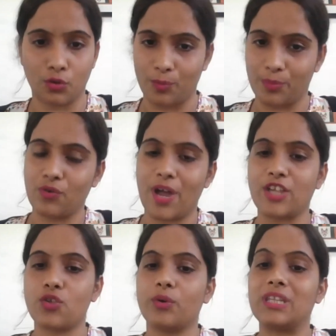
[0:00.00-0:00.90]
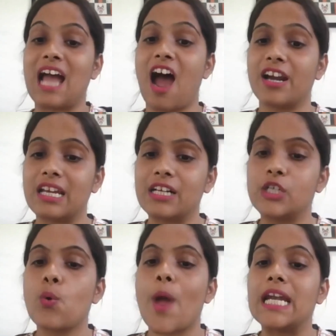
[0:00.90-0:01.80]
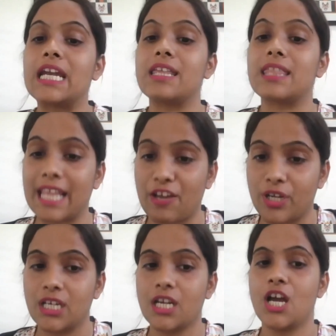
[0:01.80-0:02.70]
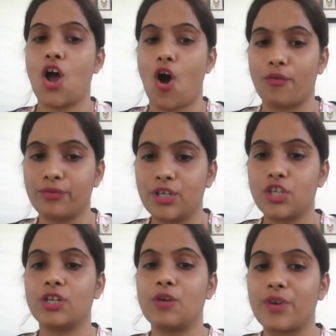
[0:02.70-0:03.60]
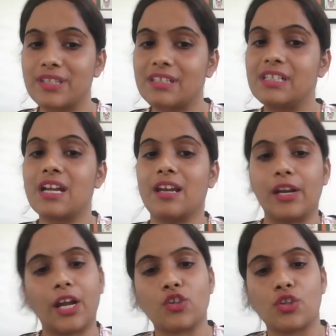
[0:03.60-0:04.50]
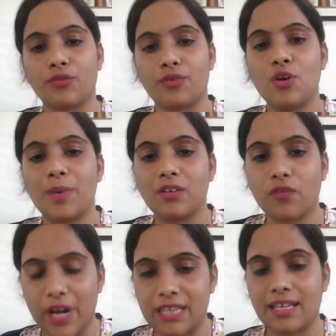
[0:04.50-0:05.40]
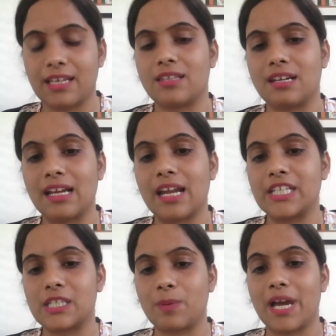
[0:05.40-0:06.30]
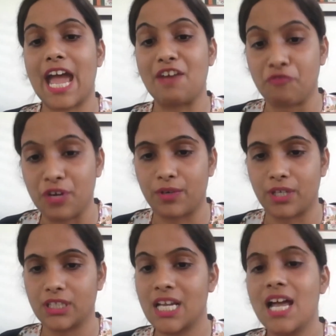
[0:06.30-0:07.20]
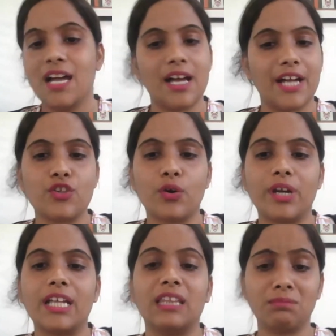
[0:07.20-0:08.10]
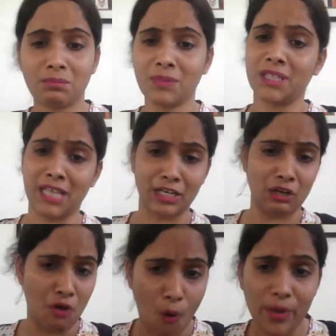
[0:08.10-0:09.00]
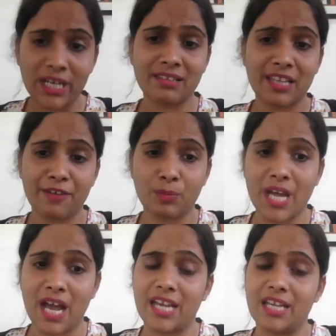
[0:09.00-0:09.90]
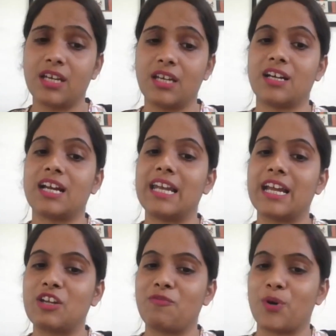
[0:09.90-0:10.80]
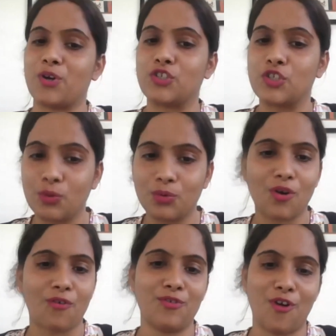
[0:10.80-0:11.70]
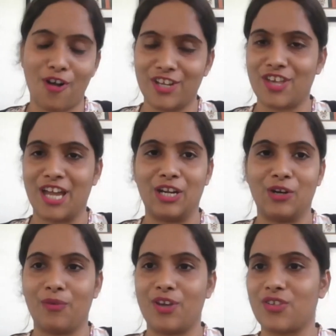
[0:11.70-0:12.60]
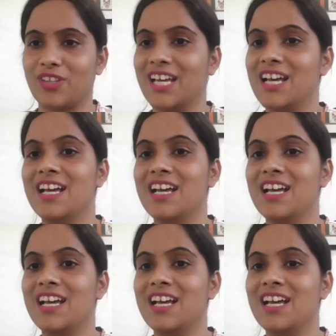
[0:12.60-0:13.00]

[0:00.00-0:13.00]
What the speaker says: groups to ensure the Article 27 of the Universal Declaration of Human Rights is realized by everyone, ensuring that no one is left behind in a collective pursuit of knowledge and innovation.